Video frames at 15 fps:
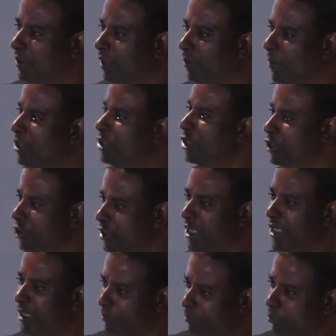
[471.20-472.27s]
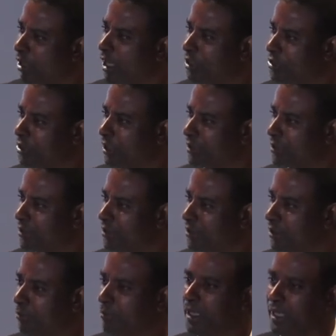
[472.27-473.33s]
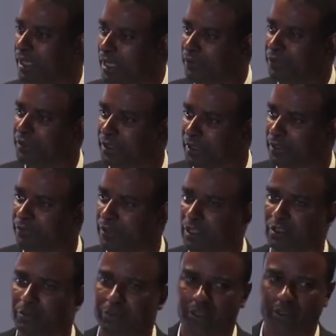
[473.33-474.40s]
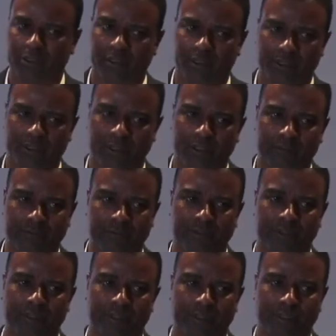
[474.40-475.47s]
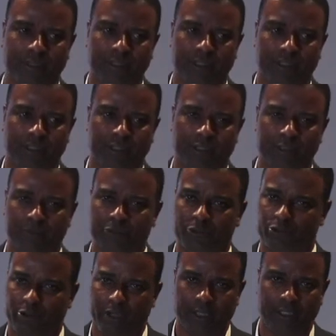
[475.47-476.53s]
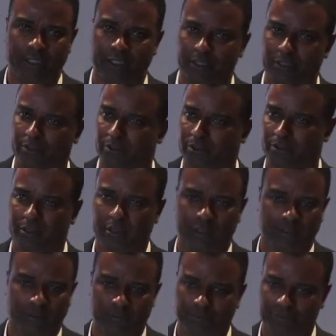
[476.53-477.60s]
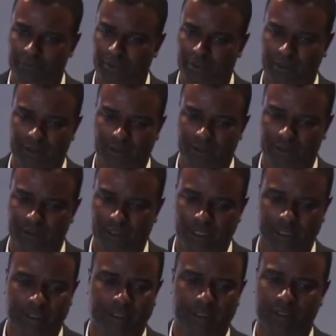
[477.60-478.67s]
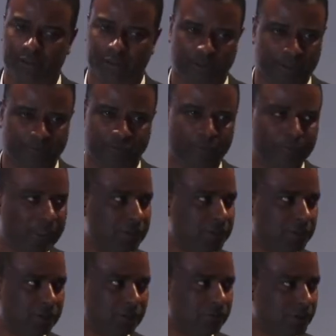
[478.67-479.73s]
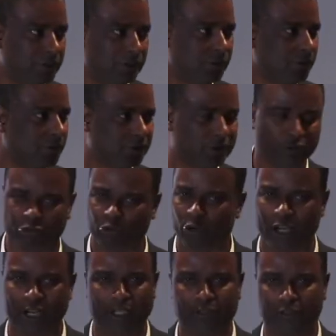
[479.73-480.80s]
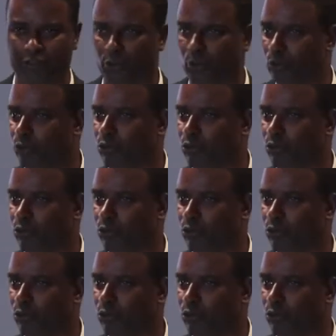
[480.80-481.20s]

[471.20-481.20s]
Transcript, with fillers: uh, initiating projects by having the availability of um, training uh, uh, data or information, resources, grants, social